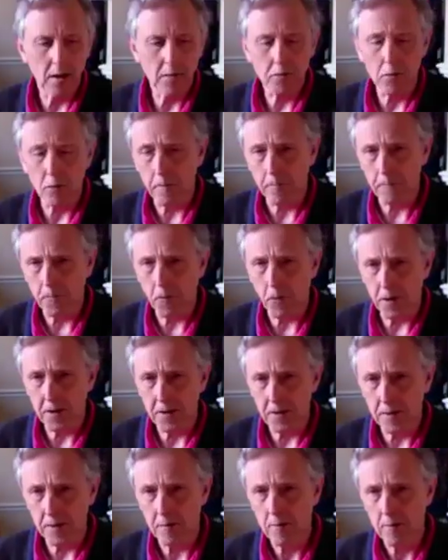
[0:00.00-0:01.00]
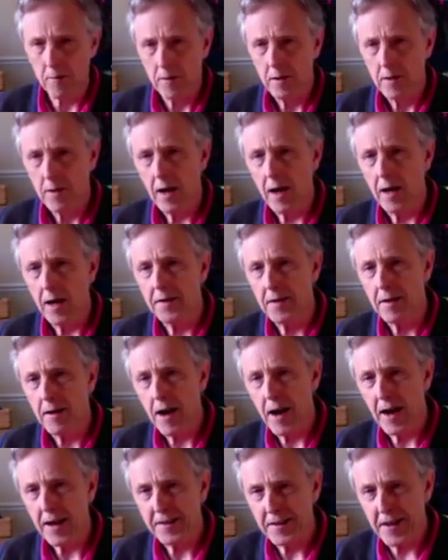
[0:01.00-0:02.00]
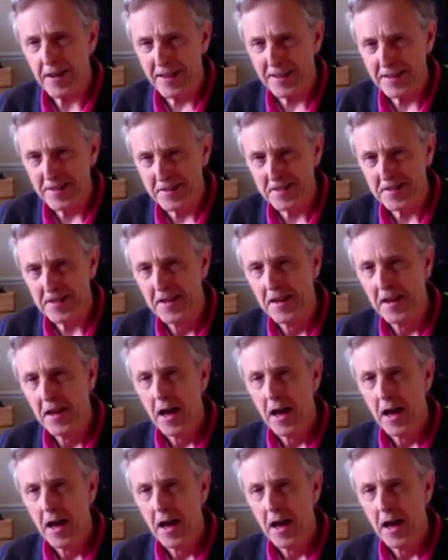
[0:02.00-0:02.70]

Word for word: sort of Freudian ideas.